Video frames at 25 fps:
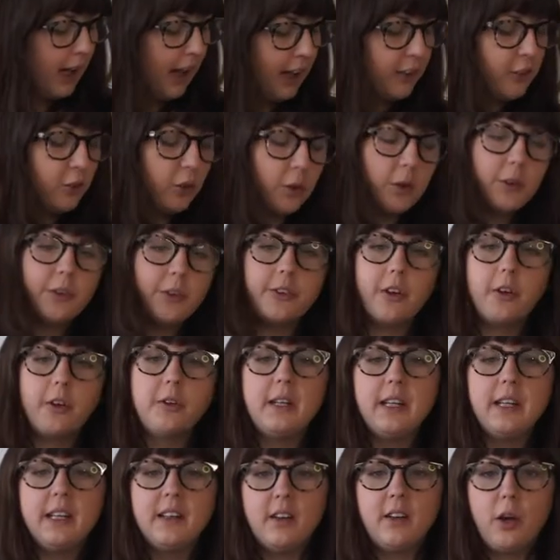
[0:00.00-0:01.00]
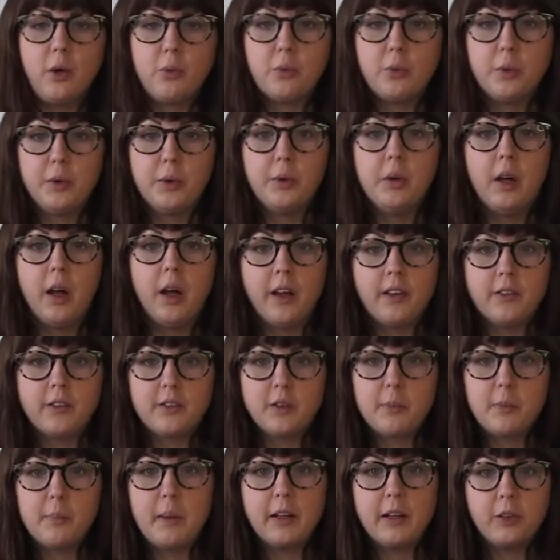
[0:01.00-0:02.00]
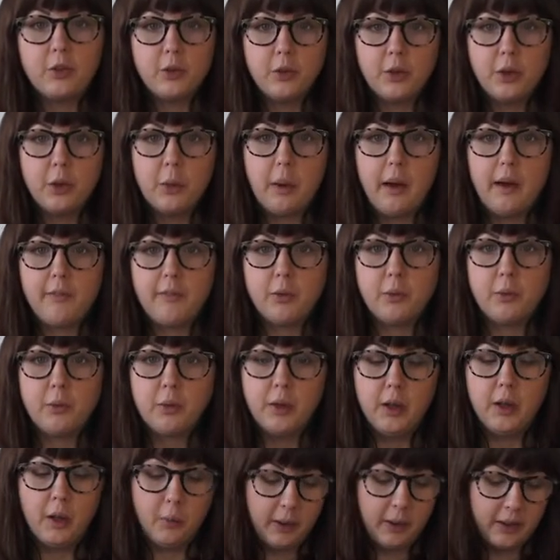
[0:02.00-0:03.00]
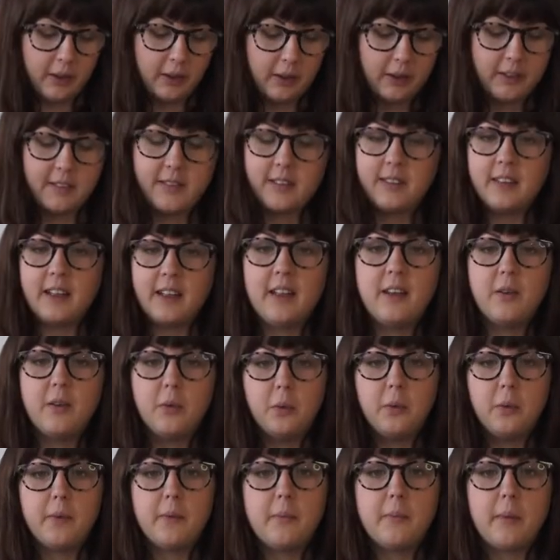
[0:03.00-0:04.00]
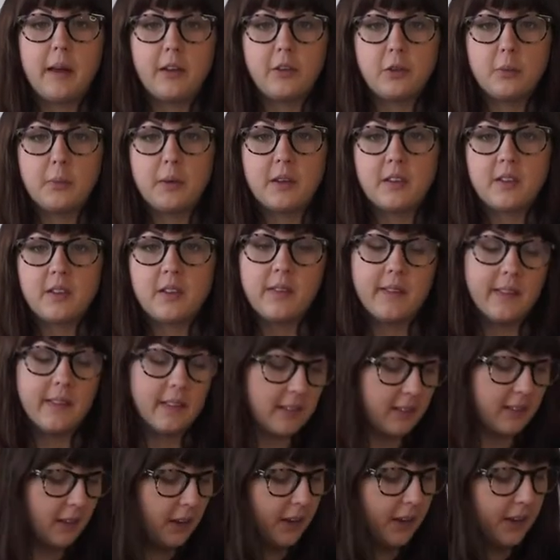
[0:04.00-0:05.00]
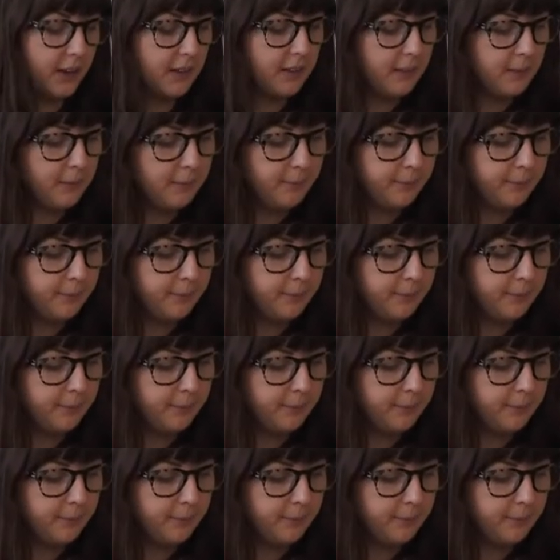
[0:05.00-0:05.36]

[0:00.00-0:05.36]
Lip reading: and you'll also need a ruler, so make sure you have a ruler where you can see all the measurements on the side.